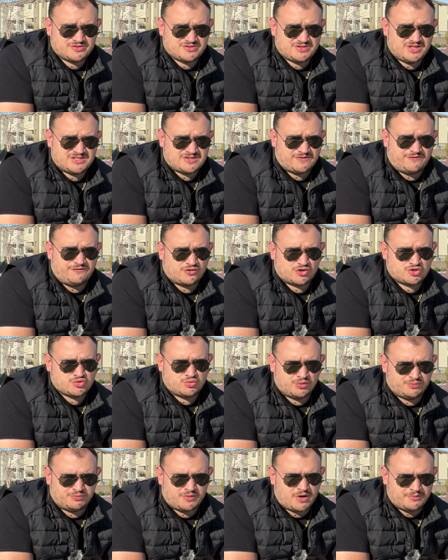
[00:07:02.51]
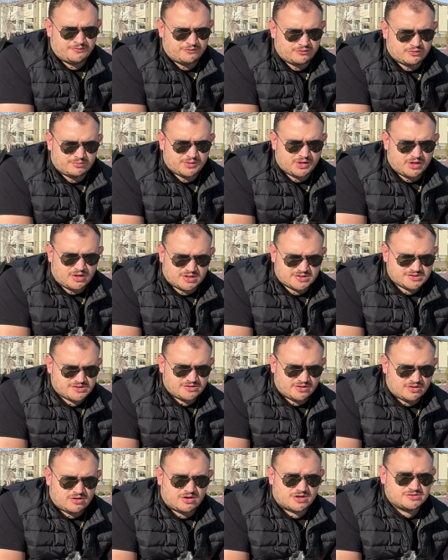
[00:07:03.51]
it's a first world problem, for being honest here.
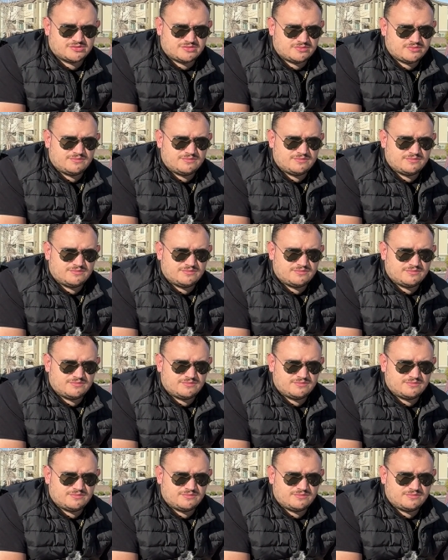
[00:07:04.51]
The car's